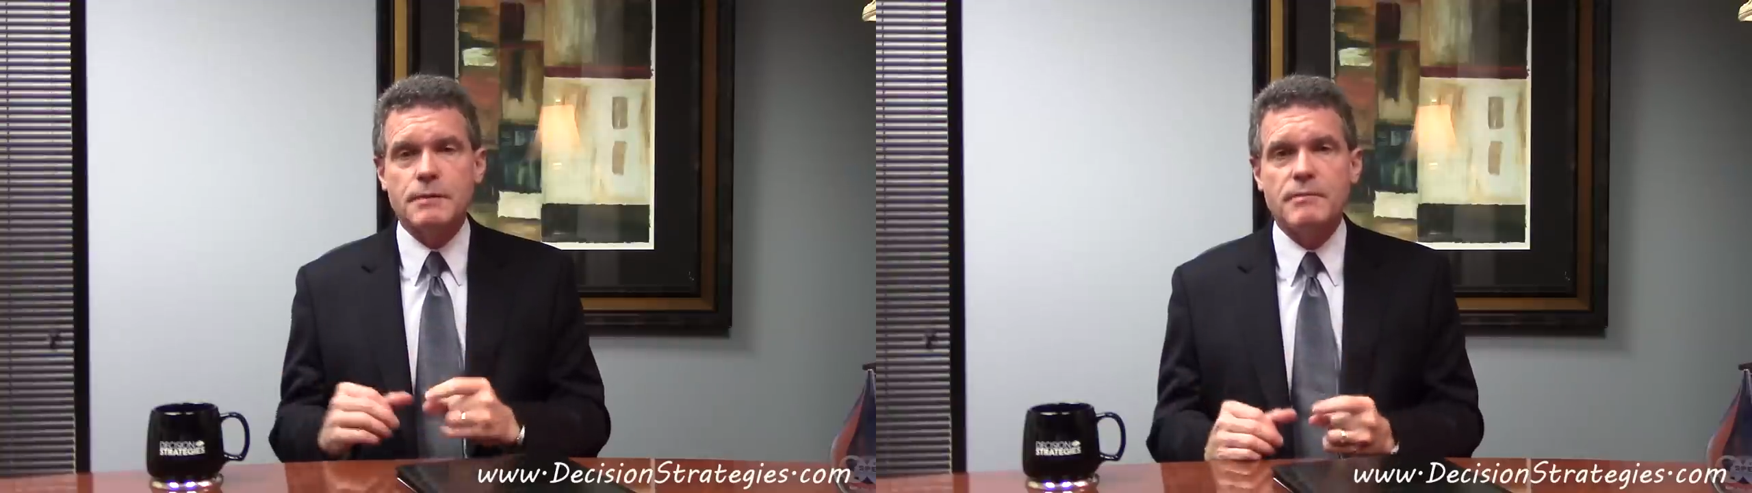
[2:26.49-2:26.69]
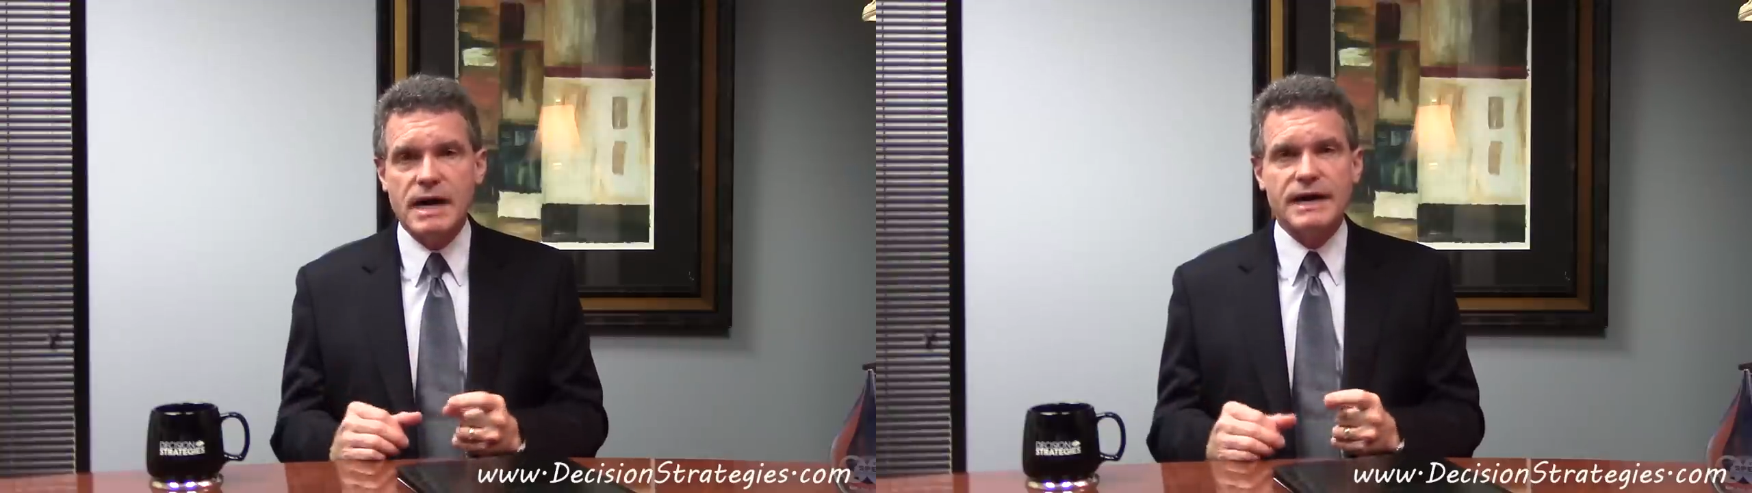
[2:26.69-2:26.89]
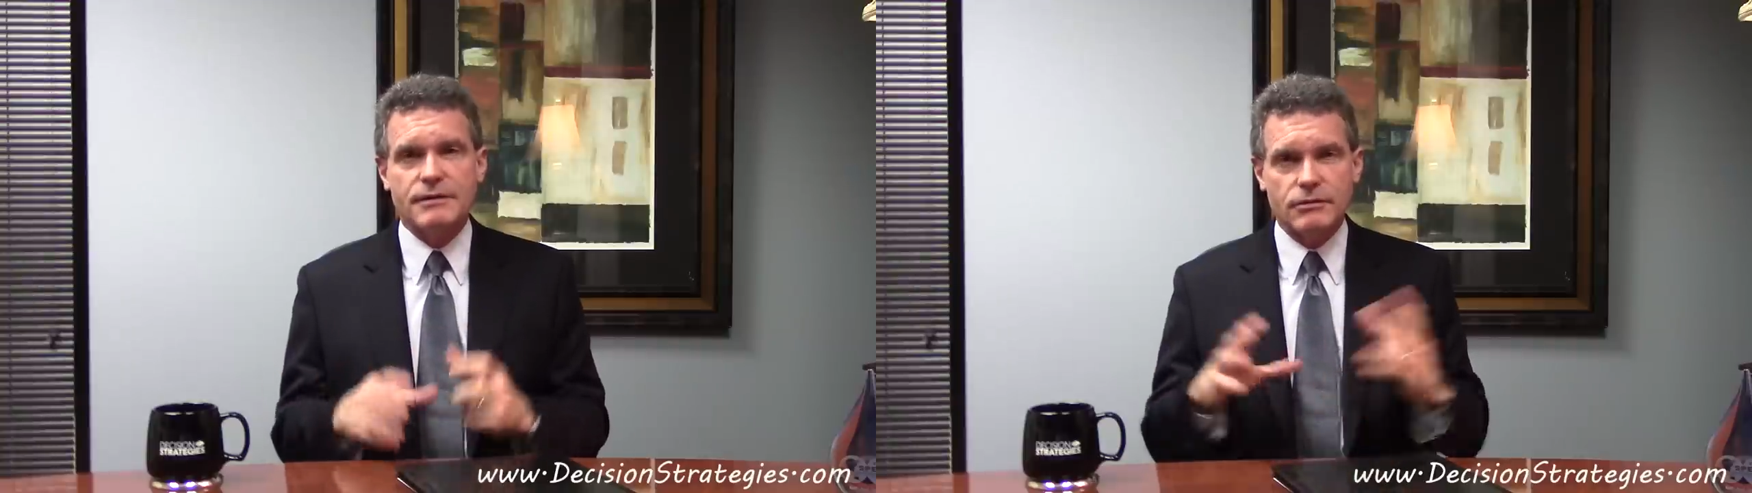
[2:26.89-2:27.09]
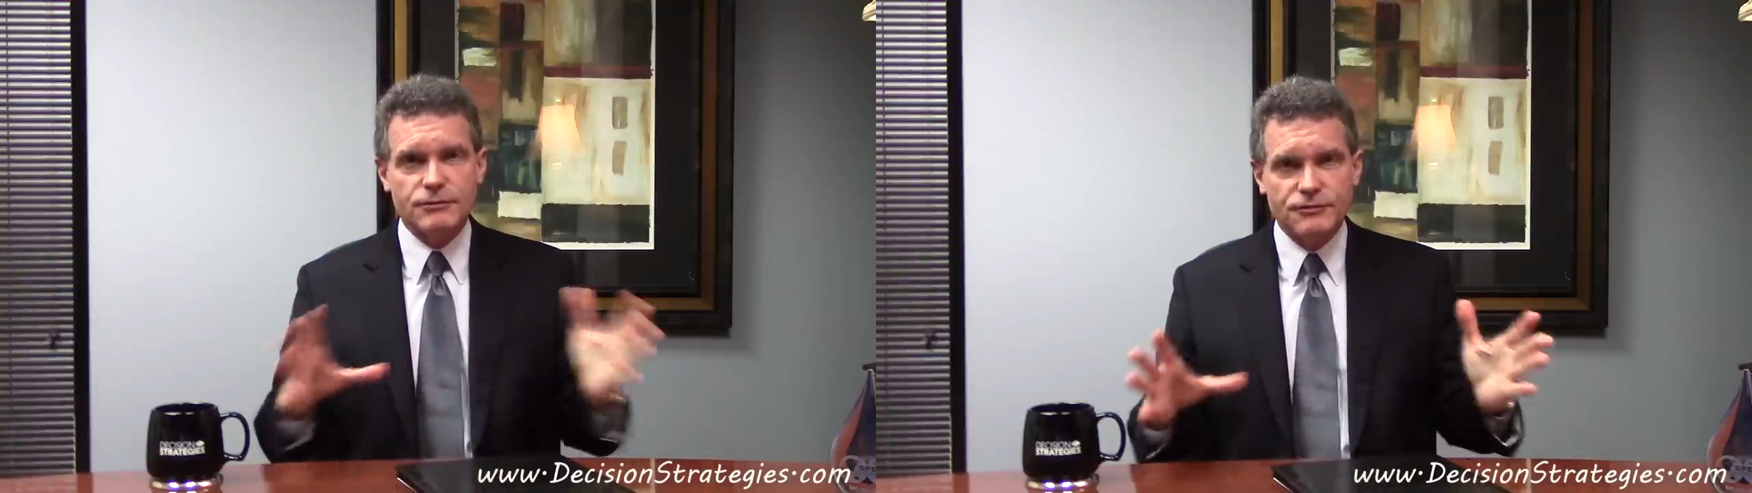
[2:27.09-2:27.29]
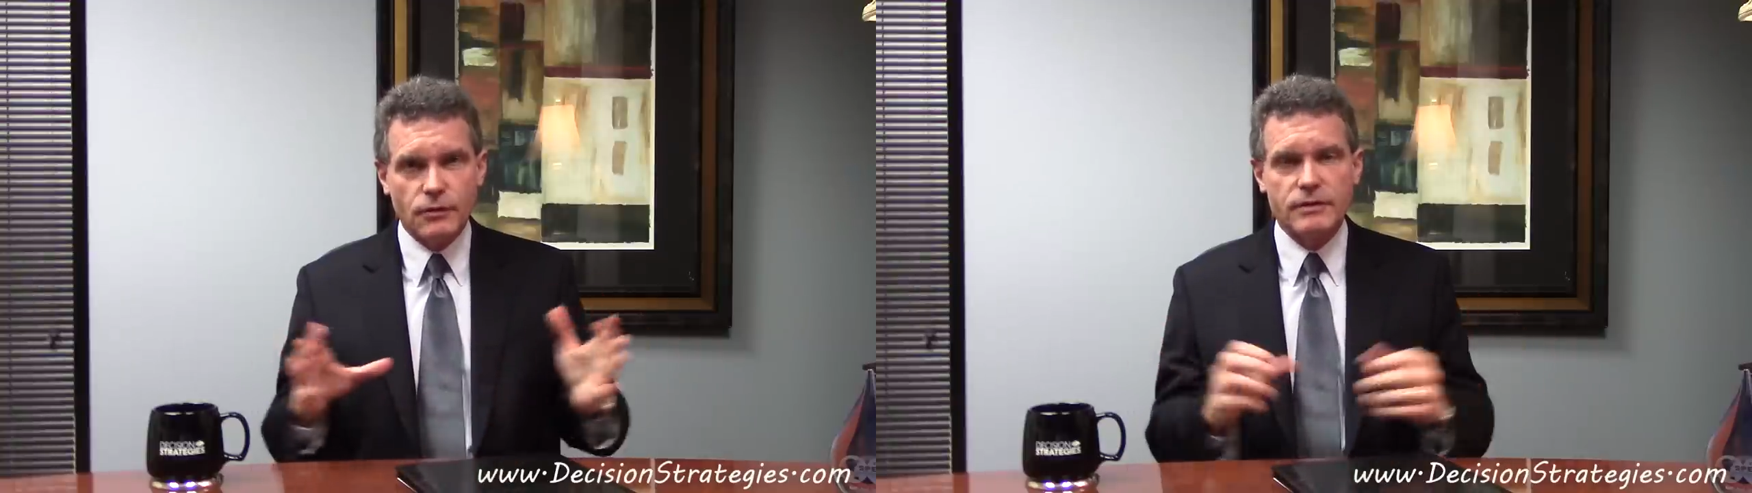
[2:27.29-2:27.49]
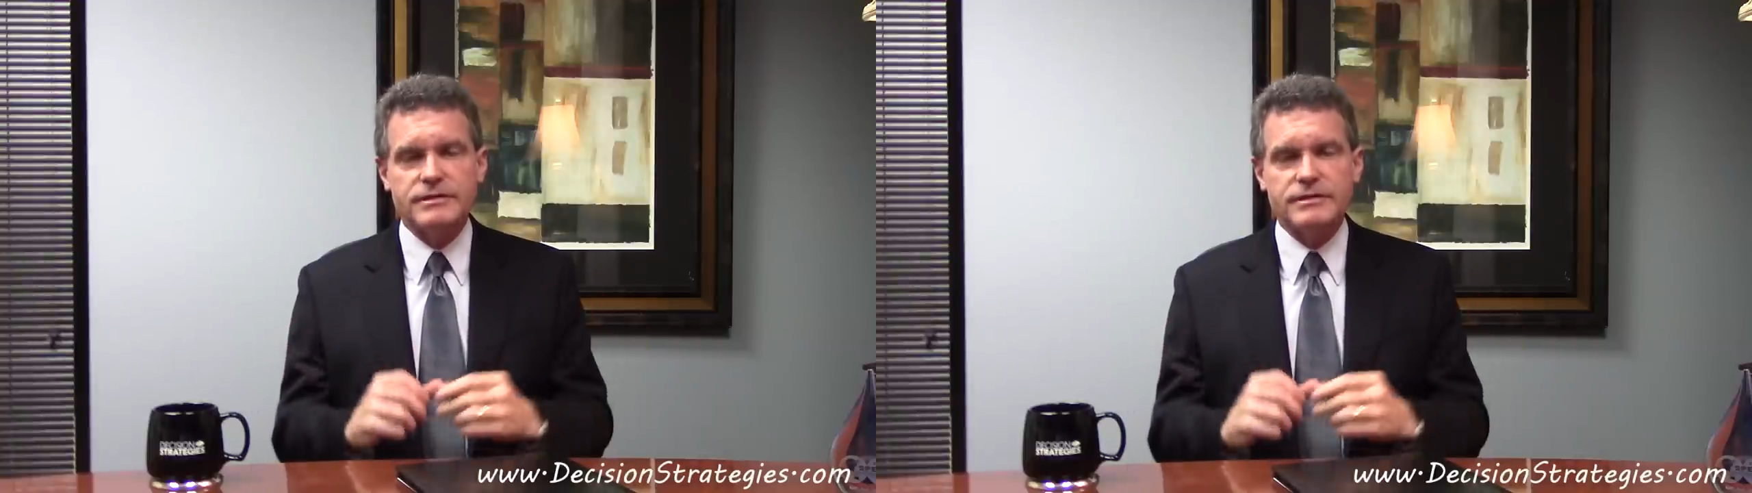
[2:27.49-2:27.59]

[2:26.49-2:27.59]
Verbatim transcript: a model for